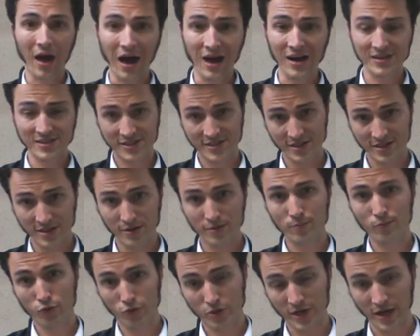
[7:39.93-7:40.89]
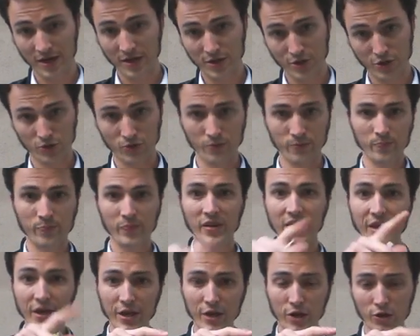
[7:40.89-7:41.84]
IC pertaining to
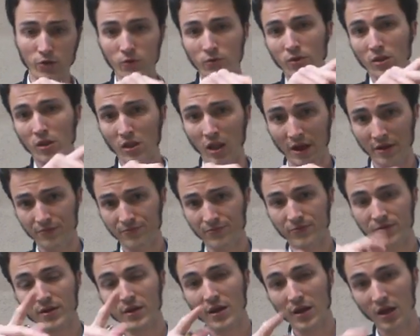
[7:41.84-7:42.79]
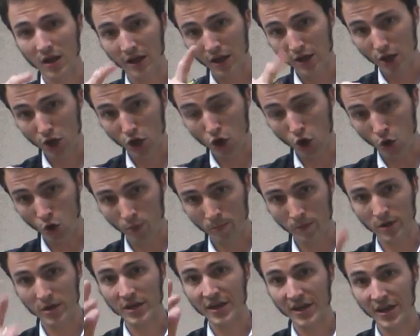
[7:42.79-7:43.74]
eco, life, gnome,
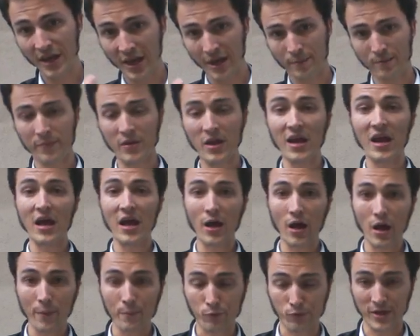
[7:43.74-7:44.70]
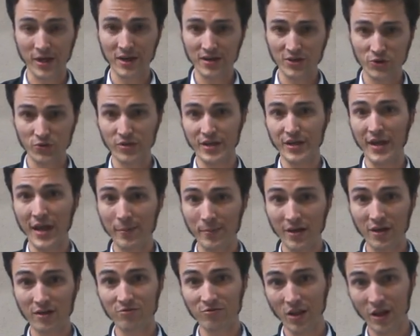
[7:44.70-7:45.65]
name. Pertaining to the
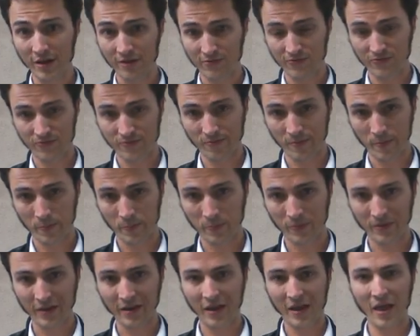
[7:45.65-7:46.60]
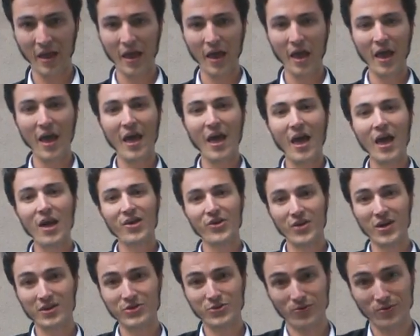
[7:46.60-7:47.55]
naming of life.
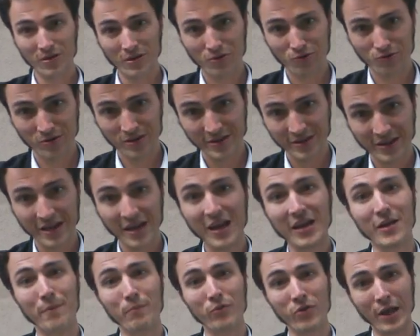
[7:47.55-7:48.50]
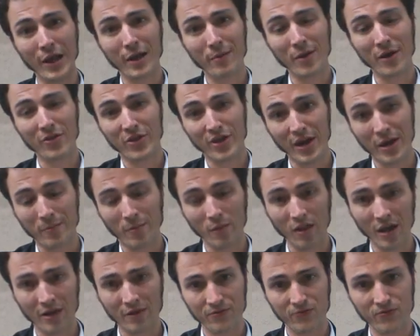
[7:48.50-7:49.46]
You guys are literally complaining about the name of
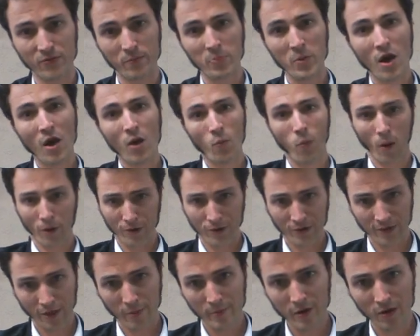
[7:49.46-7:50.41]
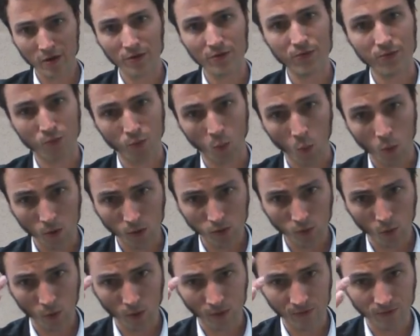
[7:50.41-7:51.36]
life while you're in the middle of World
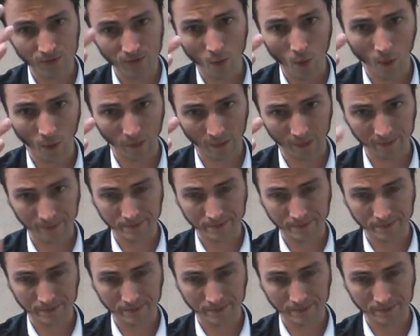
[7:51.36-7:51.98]
War IV.